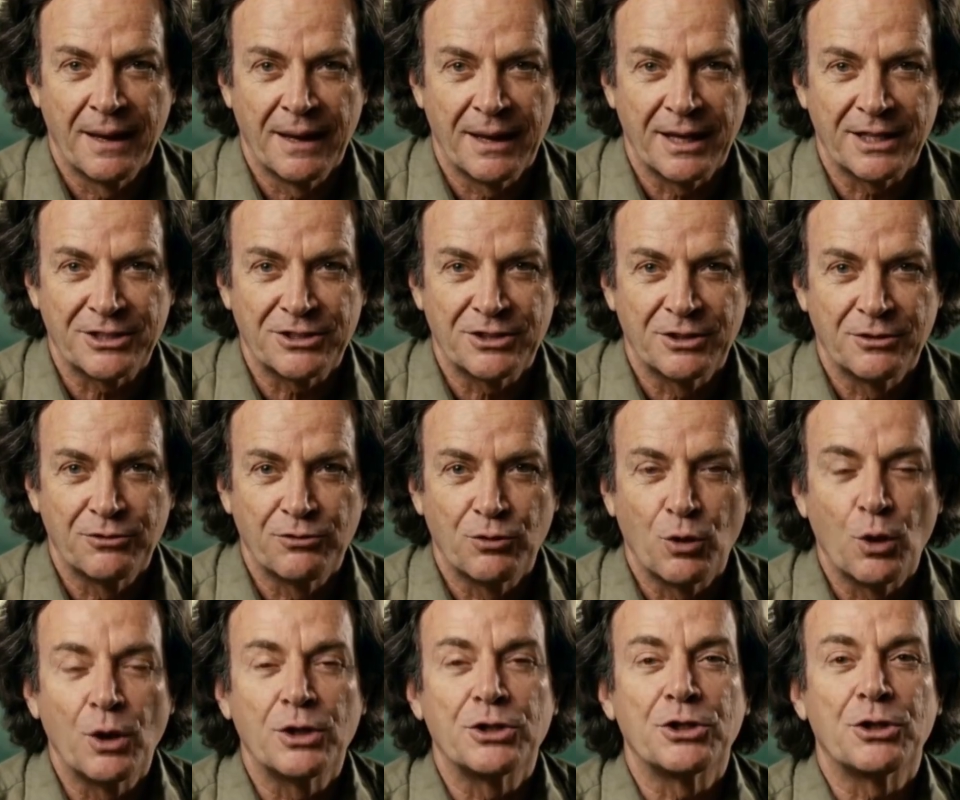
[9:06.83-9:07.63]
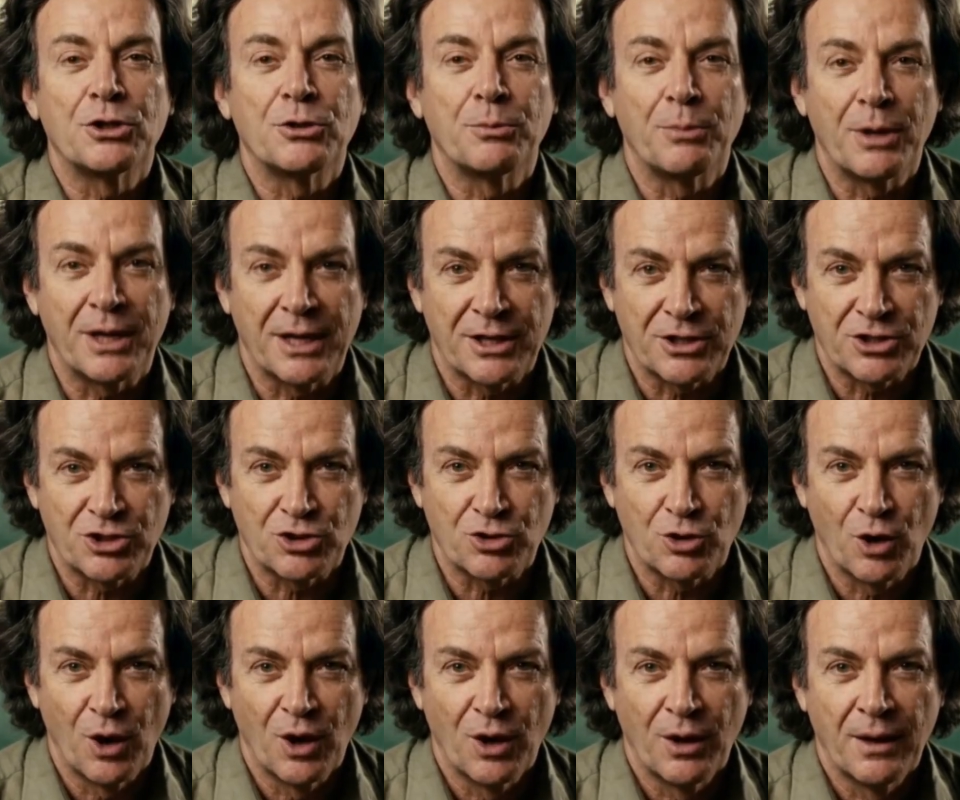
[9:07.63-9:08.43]
It's the forces being
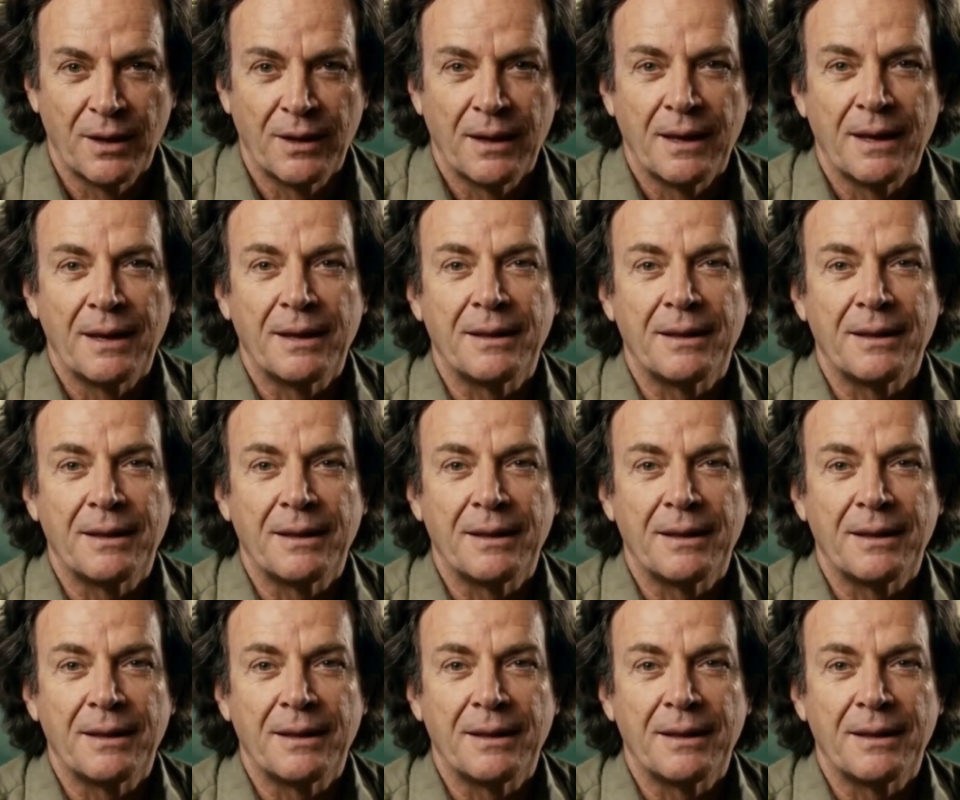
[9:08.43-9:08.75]
strong.